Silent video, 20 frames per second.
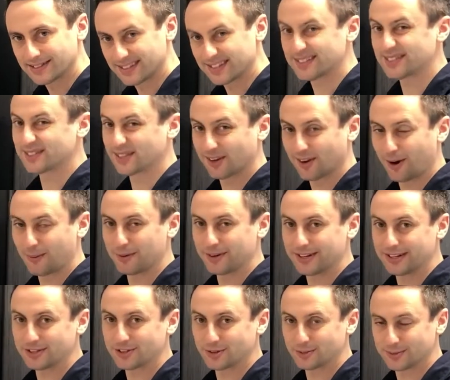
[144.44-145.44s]
This is a common
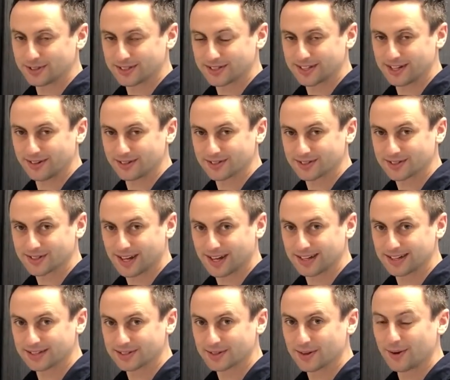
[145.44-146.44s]
issue we see on
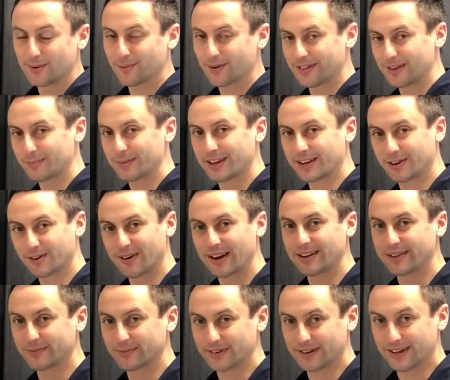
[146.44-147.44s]
sites where they've been
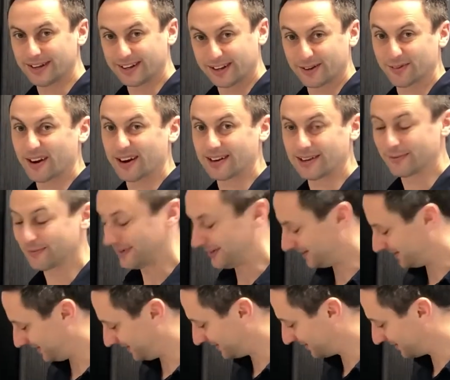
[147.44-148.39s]
incorrectly fitted.